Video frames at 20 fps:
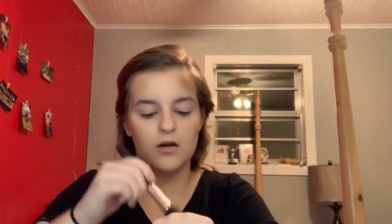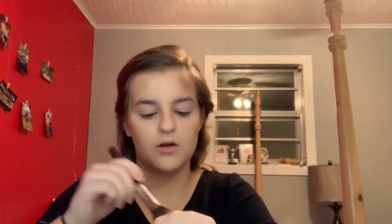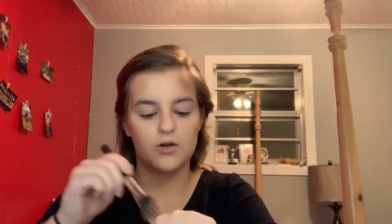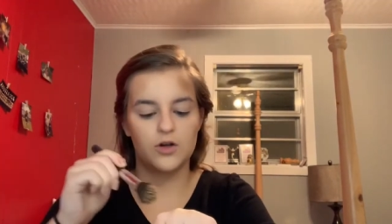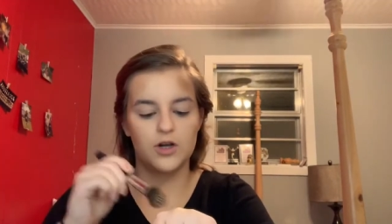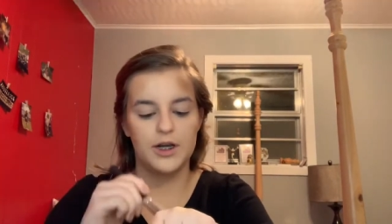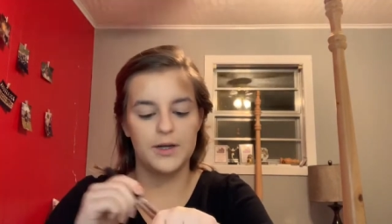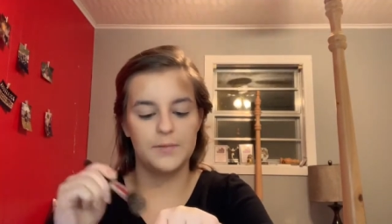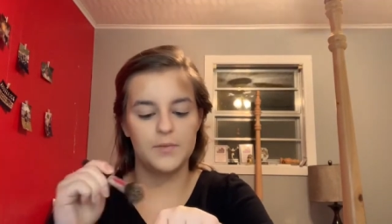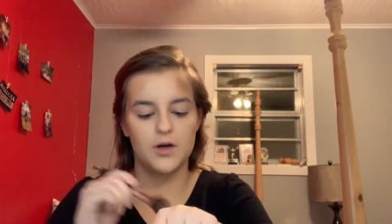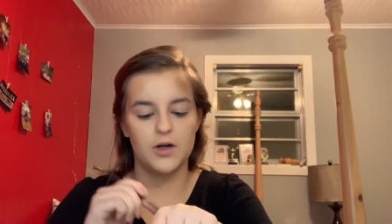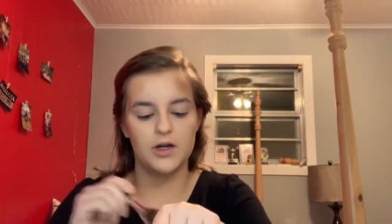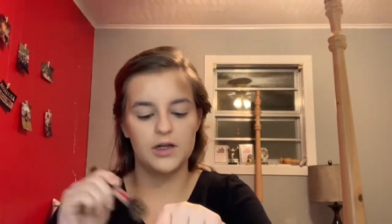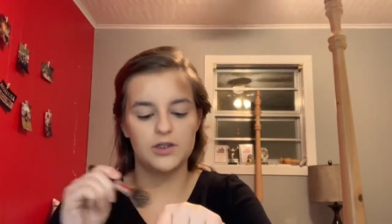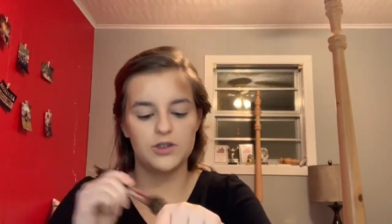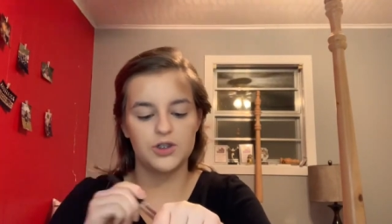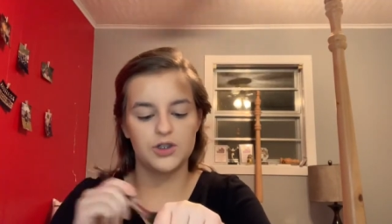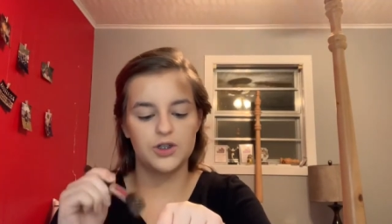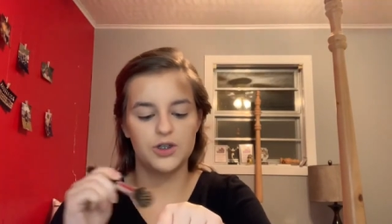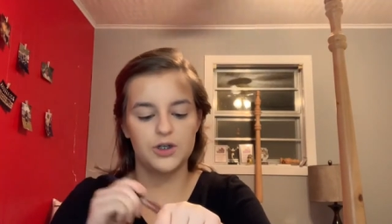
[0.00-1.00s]
cream
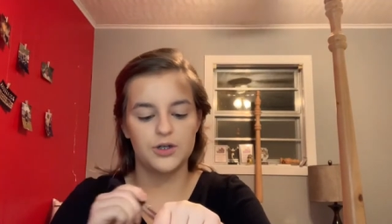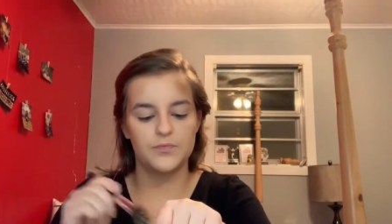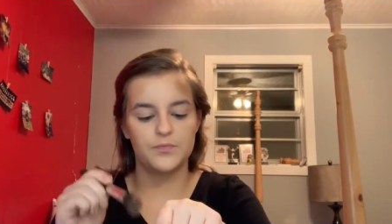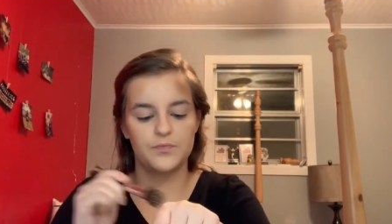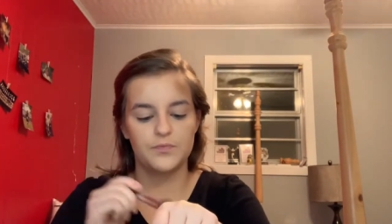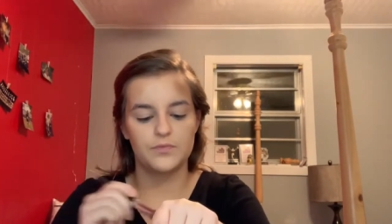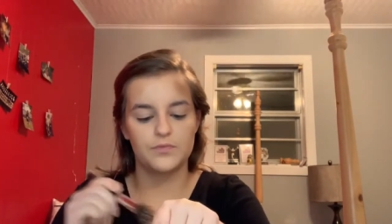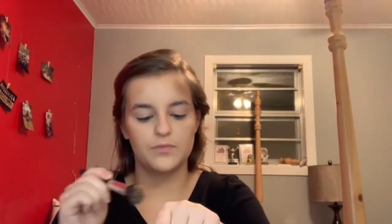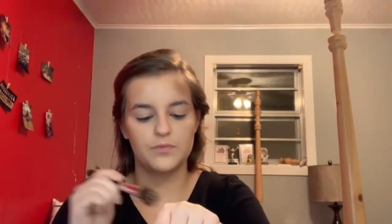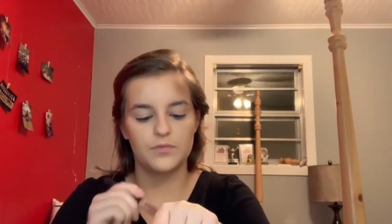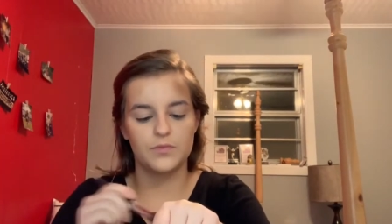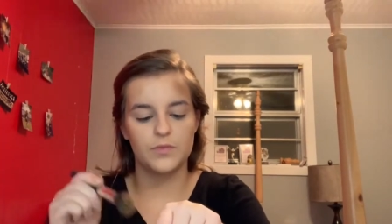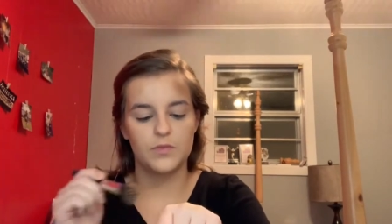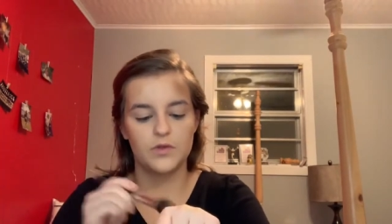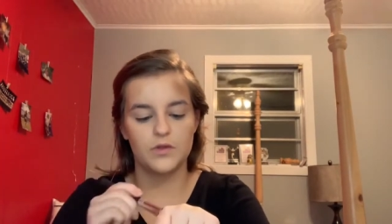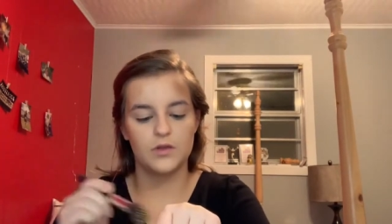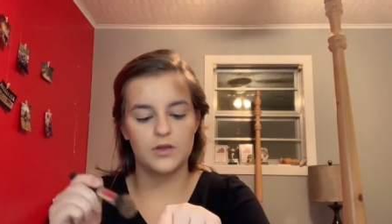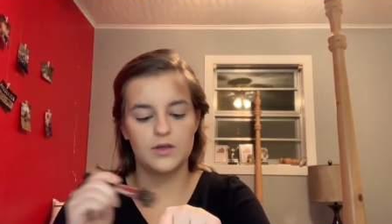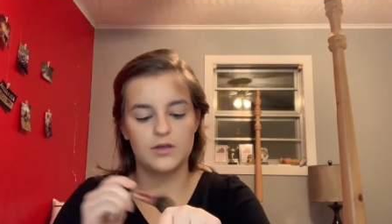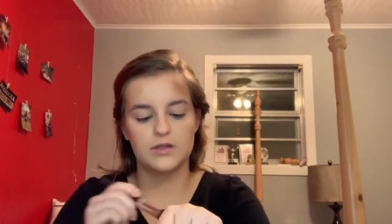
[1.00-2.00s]
bronzer
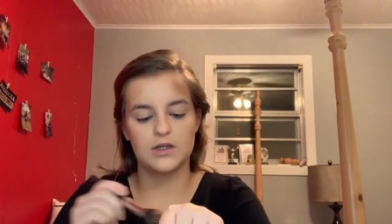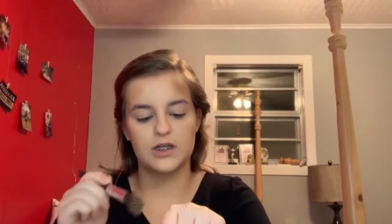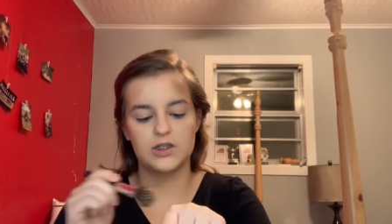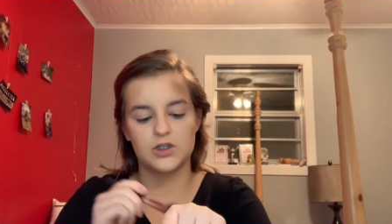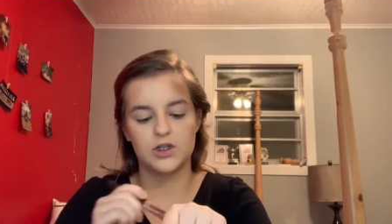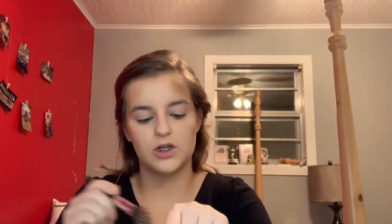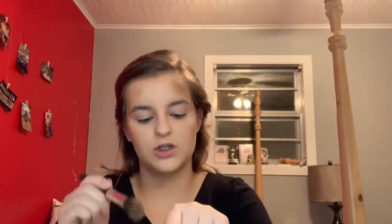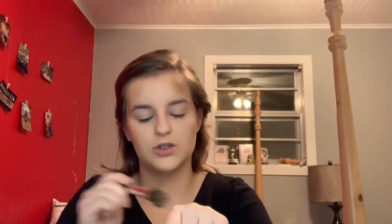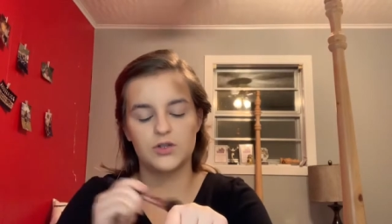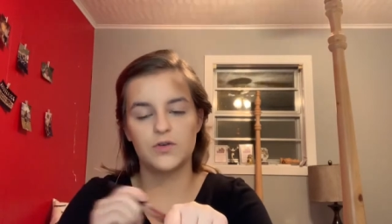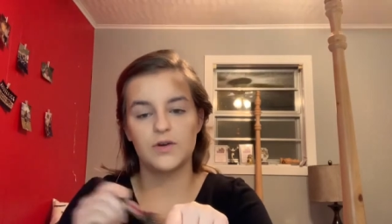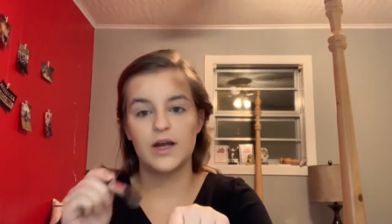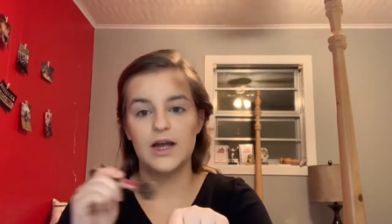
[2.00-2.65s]
slash contour.